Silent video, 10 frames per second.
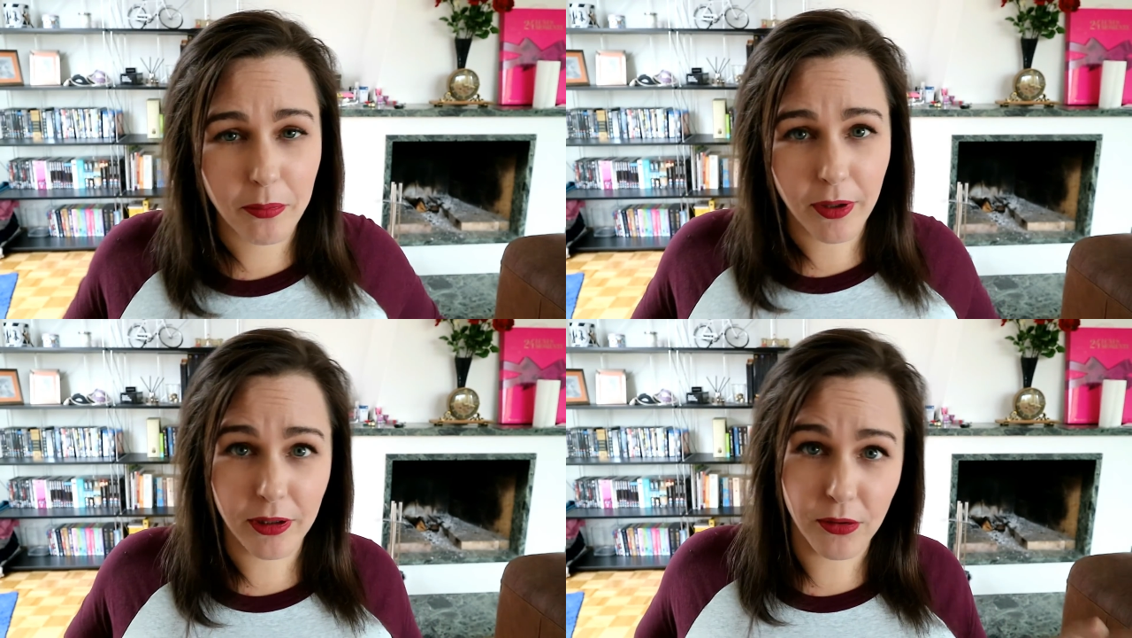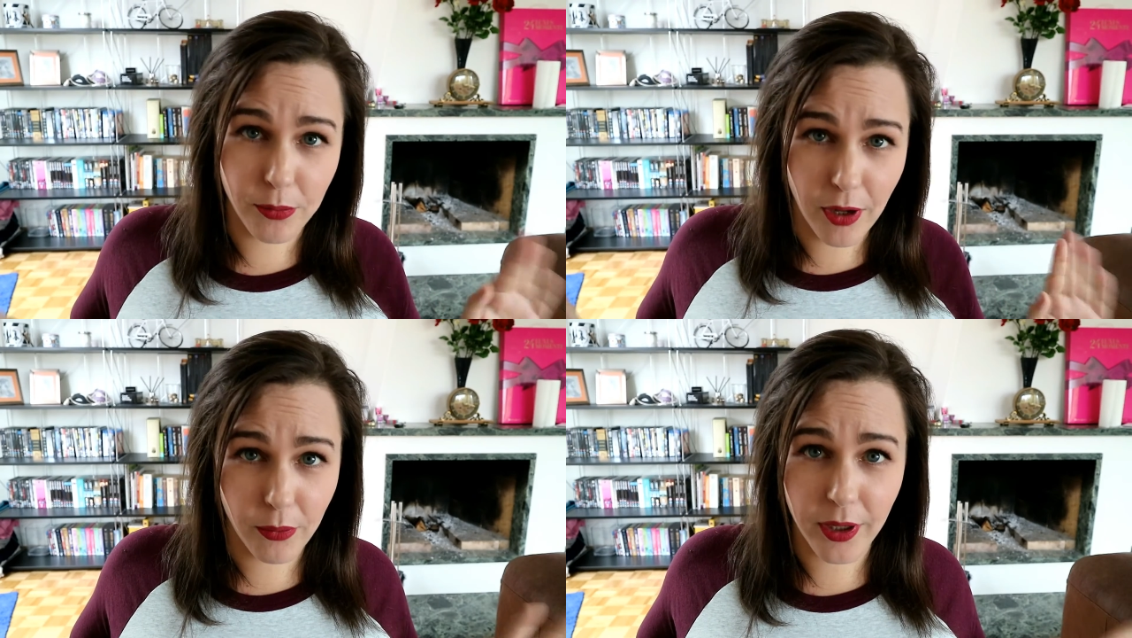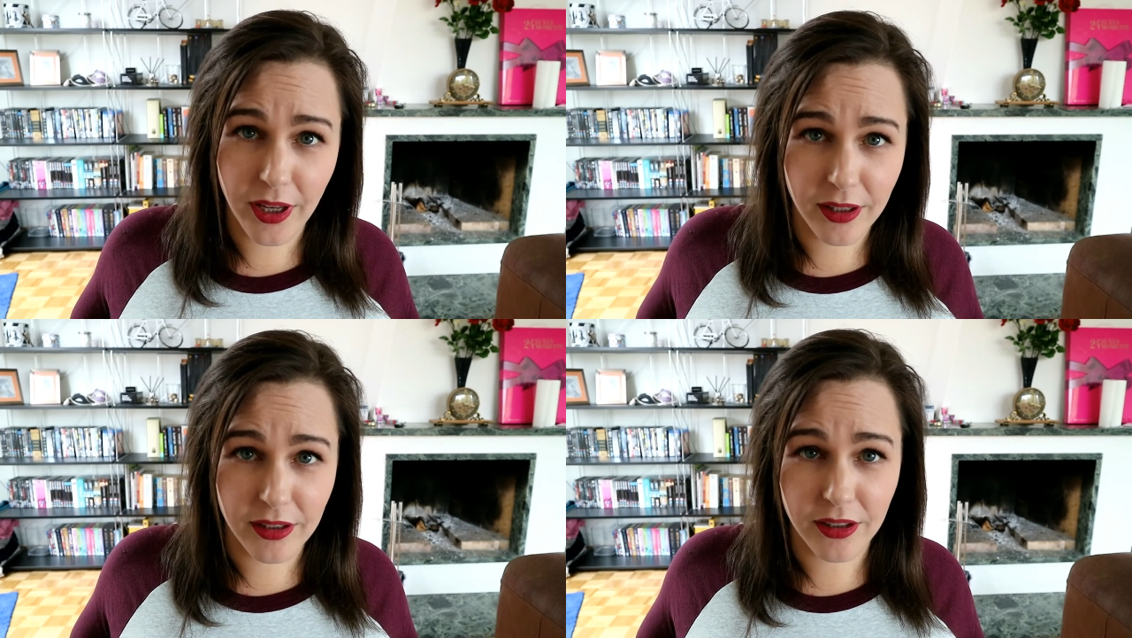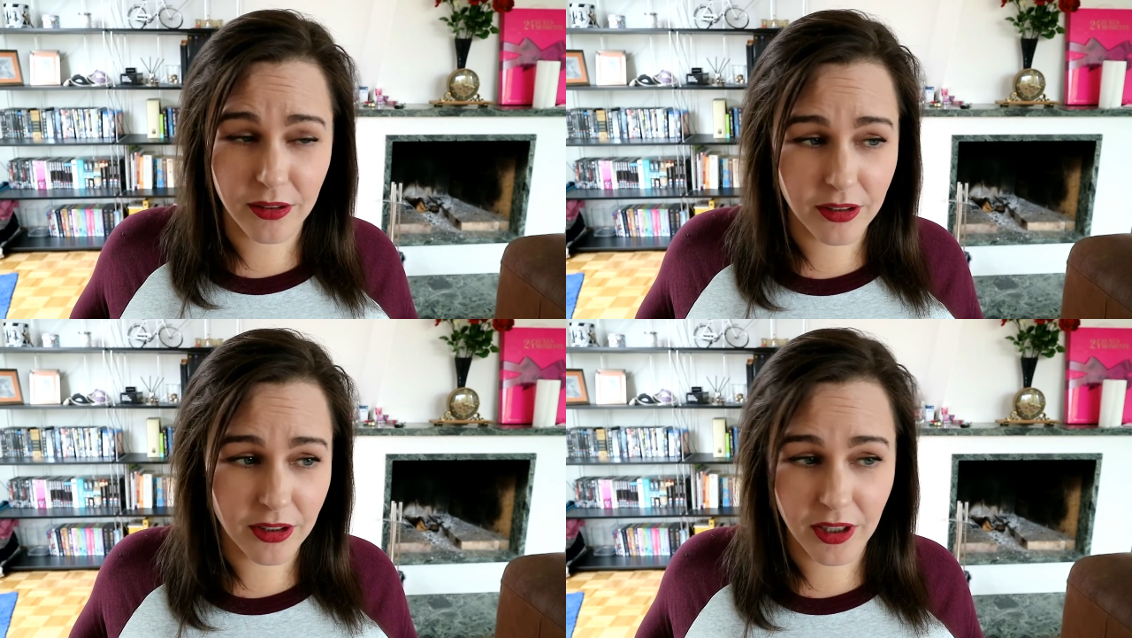spending all my weekends
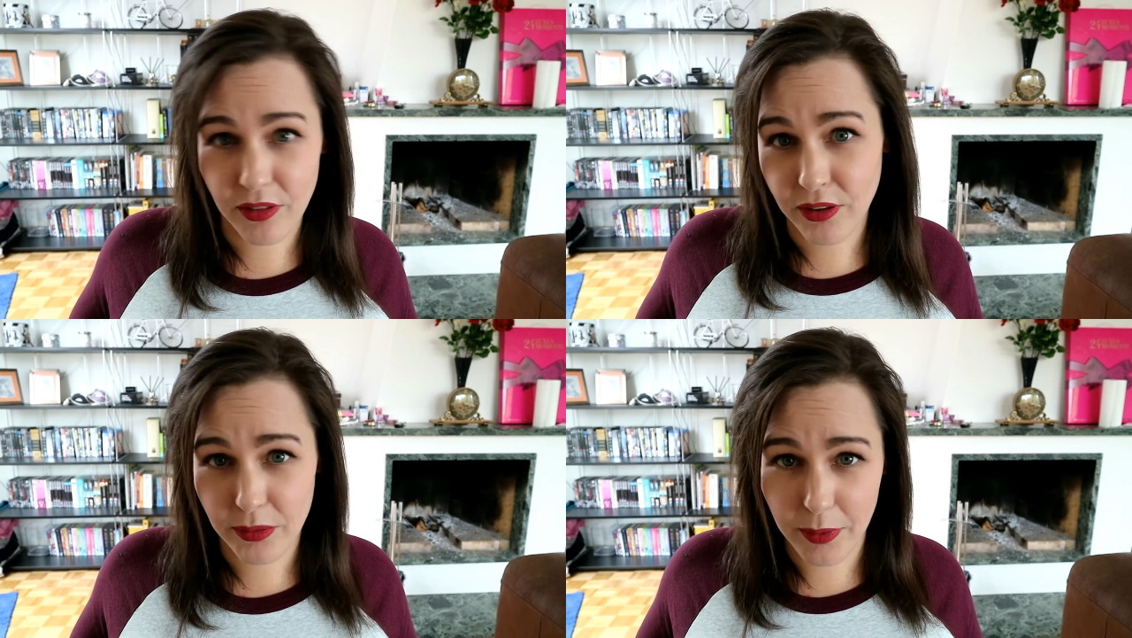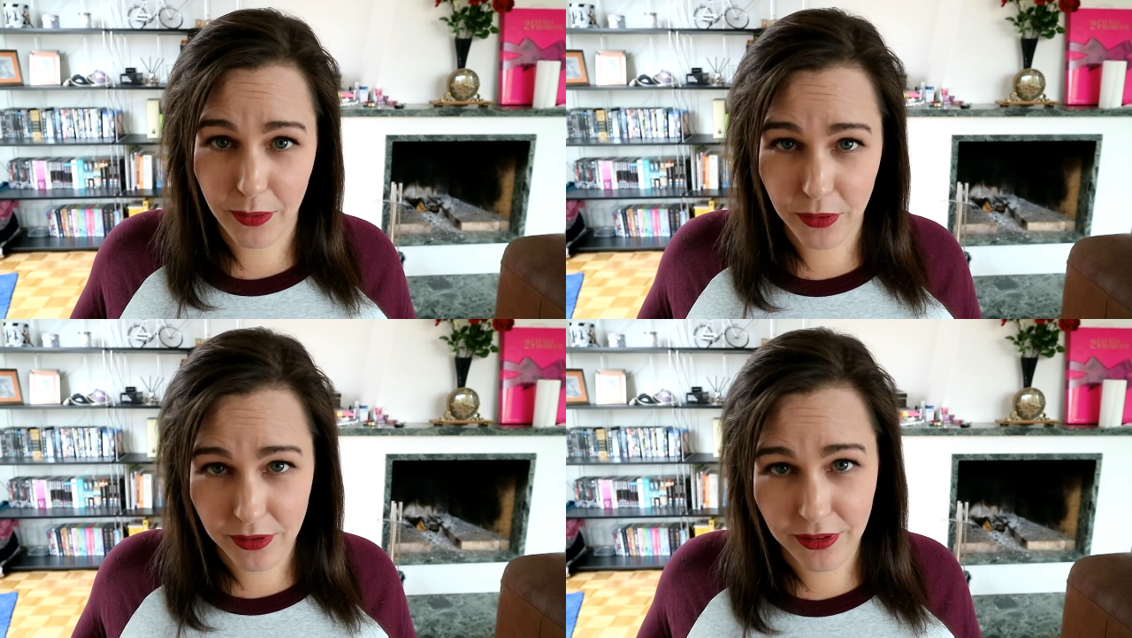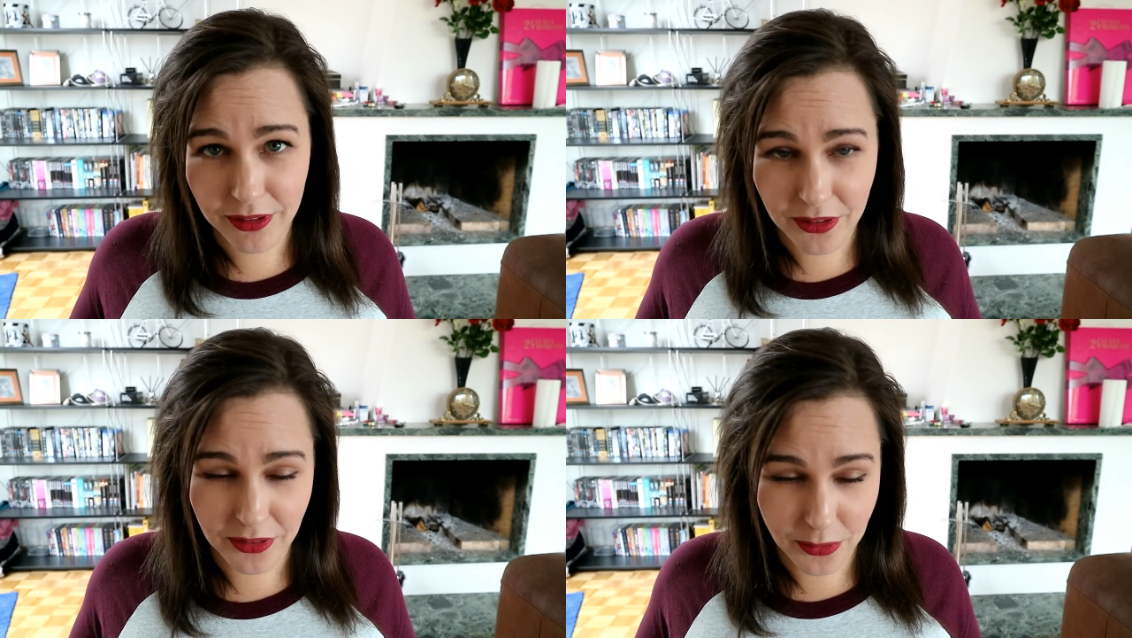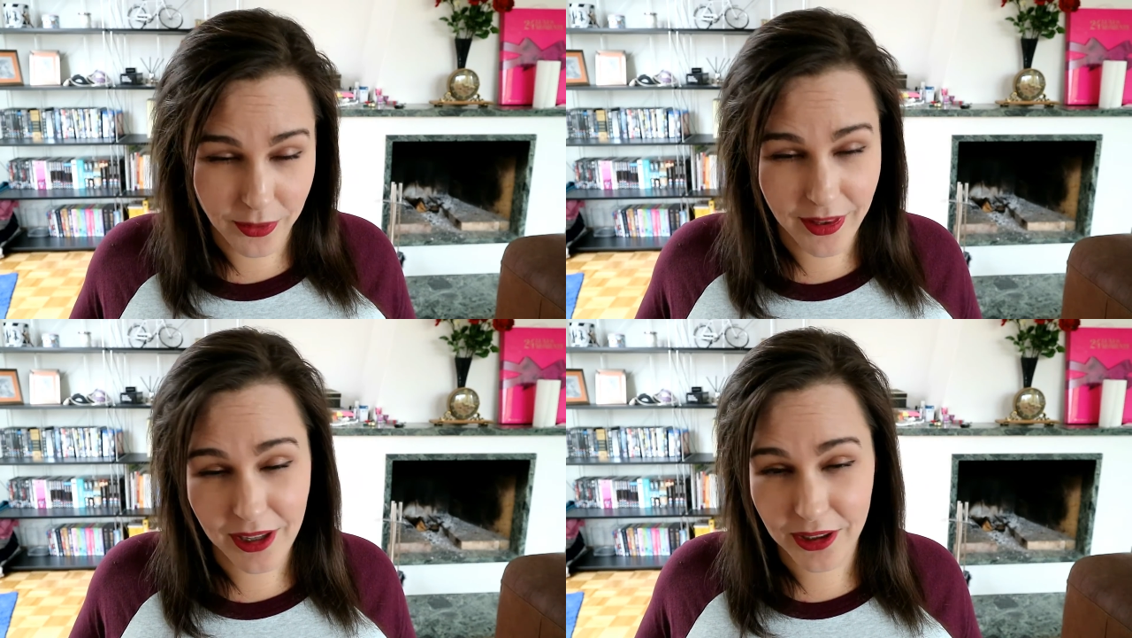in Geneva from now on, because I
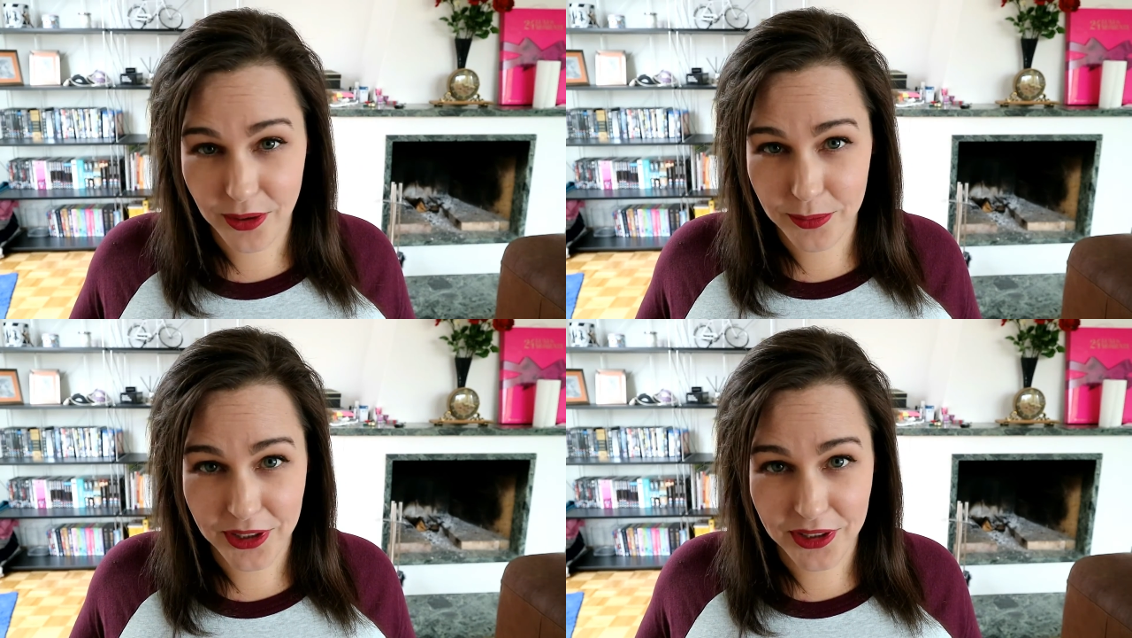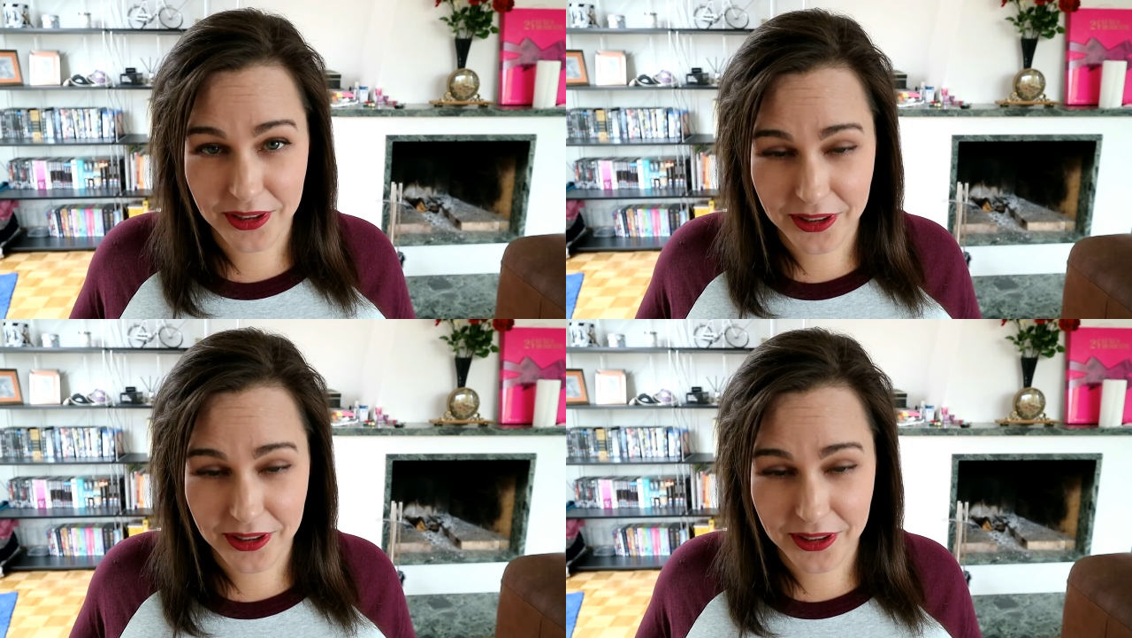want the helicopter.